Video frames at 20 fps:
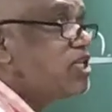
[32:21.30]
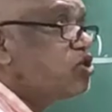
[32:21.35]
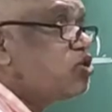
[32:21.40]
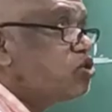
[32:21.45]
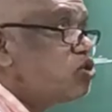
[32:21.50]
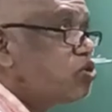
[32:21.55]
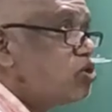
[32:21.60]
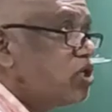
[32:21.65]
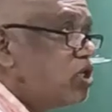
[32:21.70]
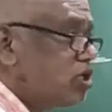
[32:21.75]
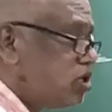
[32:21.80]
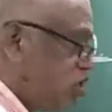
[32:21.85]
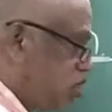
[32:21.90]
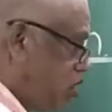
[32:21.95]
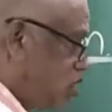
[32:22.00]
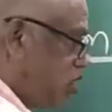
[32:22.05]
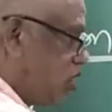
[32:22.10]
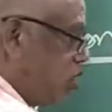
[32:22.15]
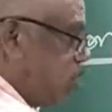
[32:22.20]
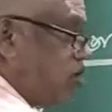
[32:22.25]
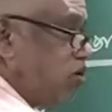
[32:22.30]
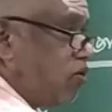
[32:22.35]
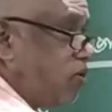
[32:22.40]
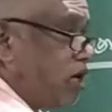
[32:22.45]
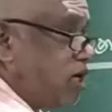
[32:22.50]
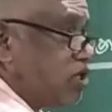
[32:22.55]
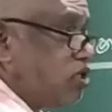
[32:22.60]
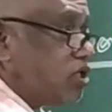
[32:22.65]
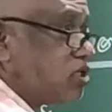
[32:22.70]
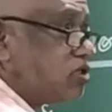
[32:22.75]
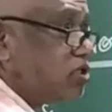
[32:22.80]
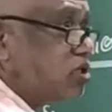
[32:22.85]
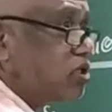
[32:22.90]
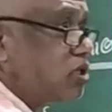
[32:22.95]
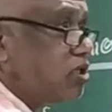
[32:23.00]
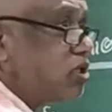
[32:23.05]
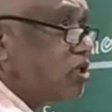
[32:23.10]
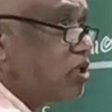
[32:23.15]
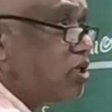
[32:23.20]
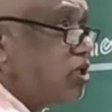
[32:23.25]
to what it is?
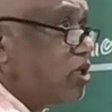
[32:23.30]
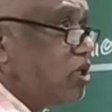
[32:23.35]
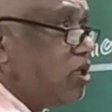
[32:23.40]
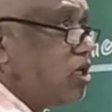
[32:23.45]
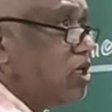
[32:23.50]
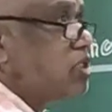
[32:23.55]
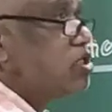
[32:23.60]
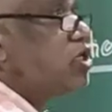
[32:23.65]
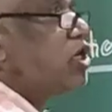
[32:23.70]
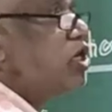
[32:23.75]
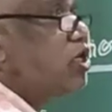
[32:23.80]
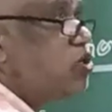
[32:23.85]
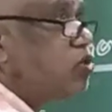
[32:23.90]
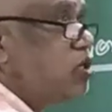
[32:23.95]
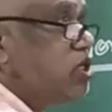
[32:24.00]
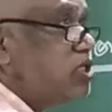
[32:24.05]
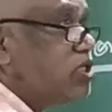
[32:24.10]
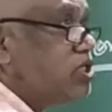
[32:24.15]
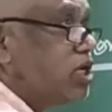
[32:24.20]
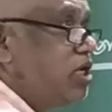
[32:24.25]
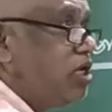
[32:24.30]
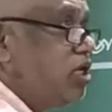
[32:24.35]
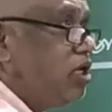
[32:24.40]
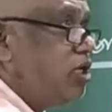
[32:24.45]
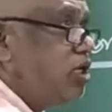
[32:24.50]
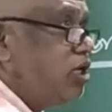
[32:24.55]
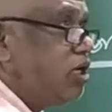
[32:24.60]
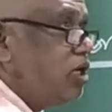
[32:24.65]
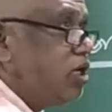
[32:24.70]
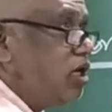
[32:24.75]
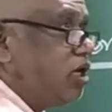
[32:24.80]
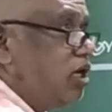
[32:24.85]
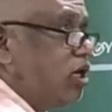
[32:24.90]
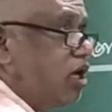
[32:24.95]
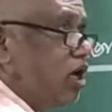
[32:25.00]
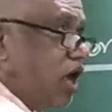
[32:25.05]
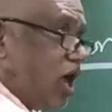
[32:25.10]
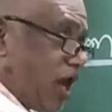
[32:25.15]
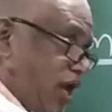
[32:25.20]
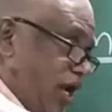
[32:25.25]
Serotonin cell.
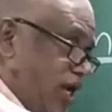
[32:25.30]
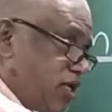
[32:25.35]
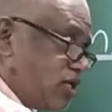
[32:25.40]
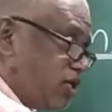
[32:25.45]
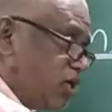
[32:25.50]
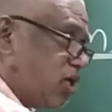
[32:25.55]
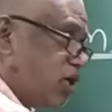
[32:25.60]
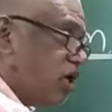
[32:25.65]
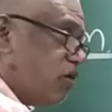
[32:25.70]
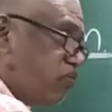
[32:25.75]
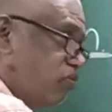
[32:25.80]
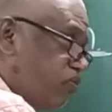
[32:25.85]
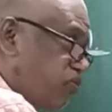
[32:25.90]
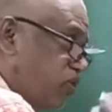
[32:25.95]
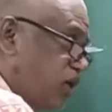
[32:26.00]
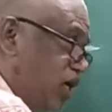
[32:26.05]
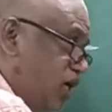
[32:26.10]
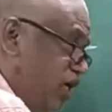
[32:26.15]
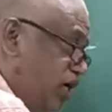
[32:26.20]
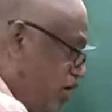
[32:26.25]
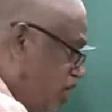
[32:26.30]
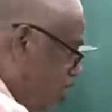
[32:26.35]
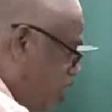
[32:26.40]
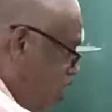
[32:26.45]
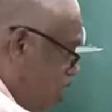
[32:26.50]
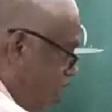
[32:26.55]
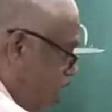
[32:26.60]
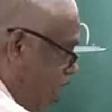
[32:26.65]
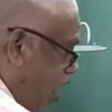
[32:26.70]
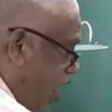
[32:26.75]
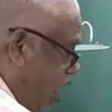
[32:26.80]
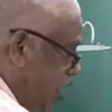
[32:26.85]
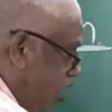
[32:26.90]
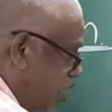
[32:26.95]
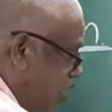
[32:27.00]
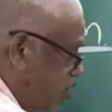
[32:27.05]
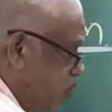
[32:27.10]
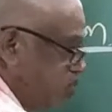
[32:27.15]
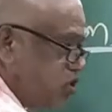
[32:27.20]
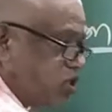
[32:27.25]
Alright. Feed and
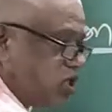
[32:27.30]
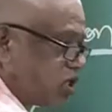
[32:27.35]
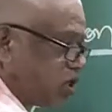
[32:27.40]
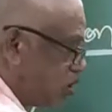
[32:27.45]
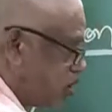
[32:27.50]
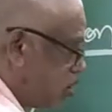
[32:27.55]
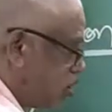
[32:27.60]
division.